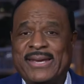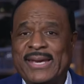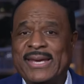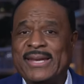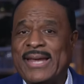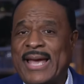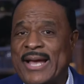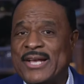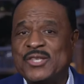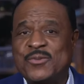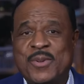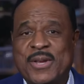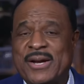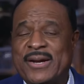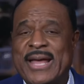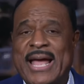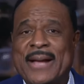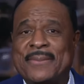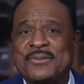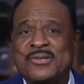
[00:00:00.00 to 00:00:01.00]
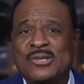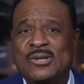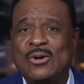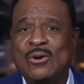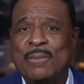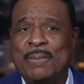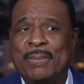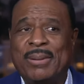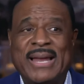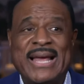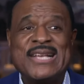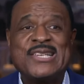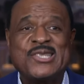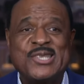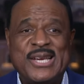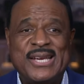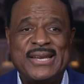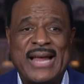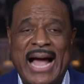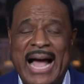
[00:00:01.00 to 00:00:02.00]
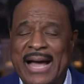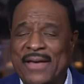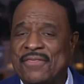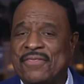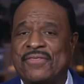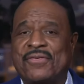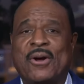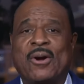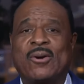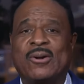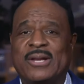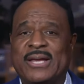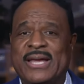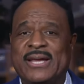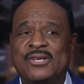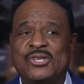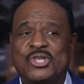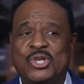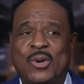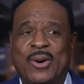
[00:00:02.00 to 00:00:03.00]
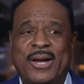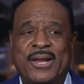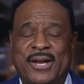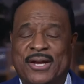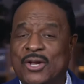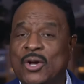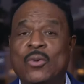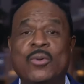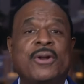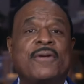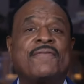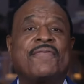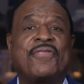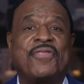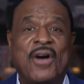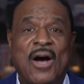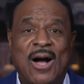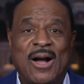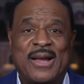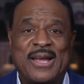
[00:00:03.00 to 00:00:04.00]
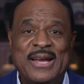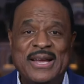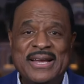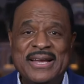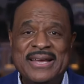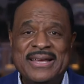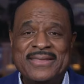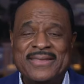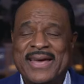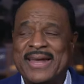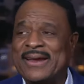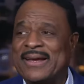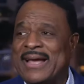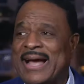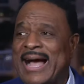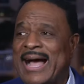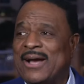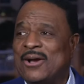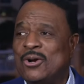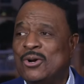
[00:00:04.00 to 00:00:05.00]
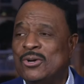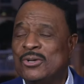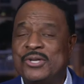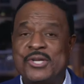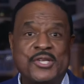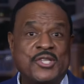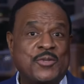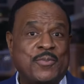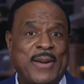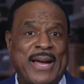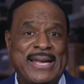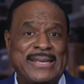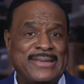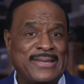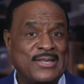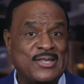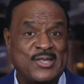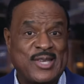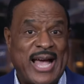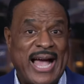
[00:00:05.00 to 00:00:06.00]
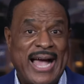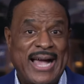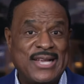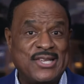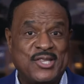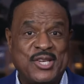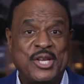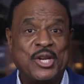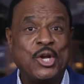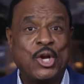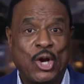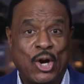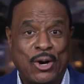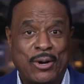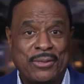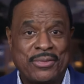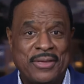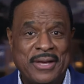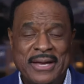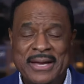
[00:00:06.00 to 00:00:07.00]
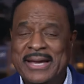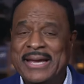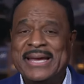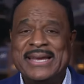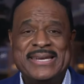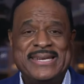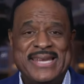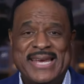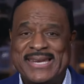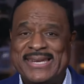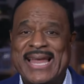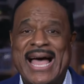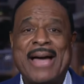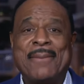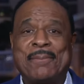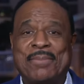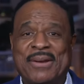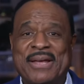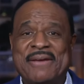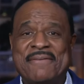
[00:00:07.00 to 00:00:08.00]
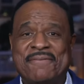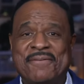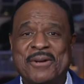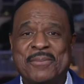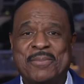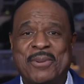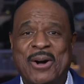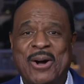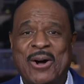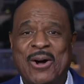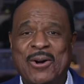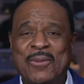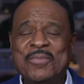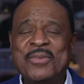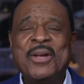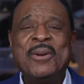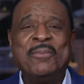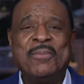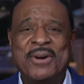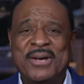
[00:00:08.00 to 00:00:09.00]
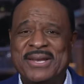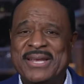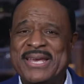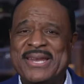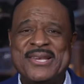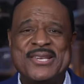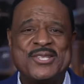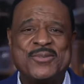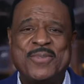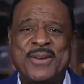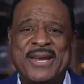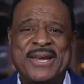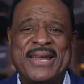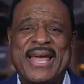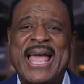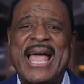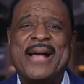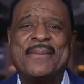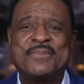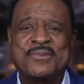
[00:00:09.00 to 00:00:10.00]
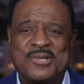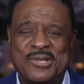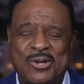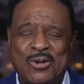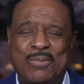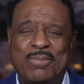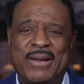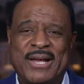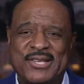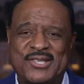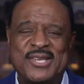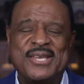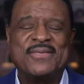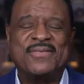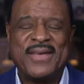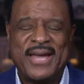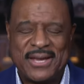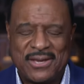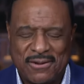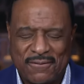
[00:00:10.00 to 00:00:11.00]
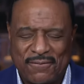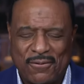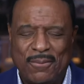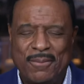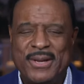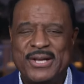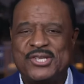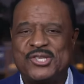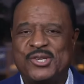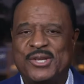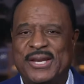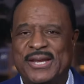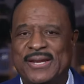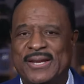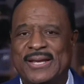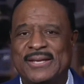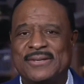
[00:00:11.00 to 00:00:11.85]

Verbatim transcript: It has been an absolute blessing. I thoroughly enjoyed it, and who would have thunk that a guy who, despite the size and girth, did not play football, but it has been an absolute blessing. Thank you for mentioning it.